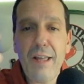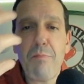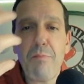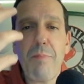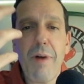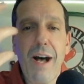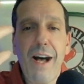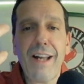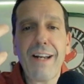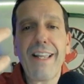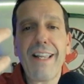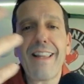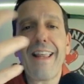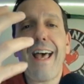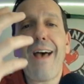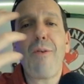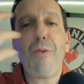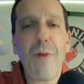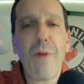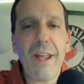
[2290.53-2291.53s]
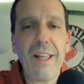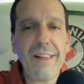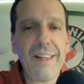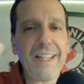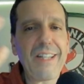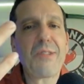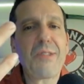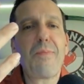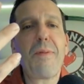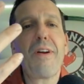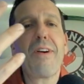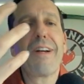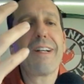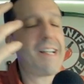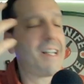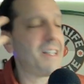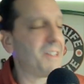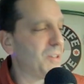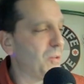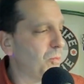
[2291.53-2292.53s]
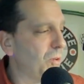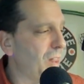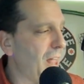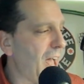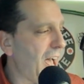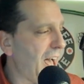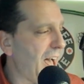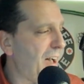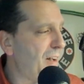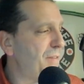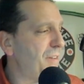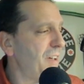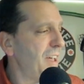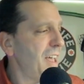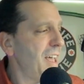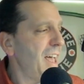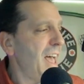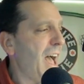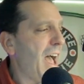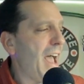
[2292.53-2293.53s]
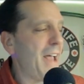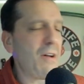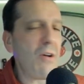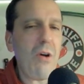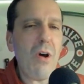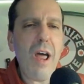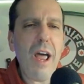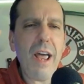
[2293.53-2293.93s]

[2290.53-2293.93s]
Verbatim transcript: embody that whaling spirit because it will have an,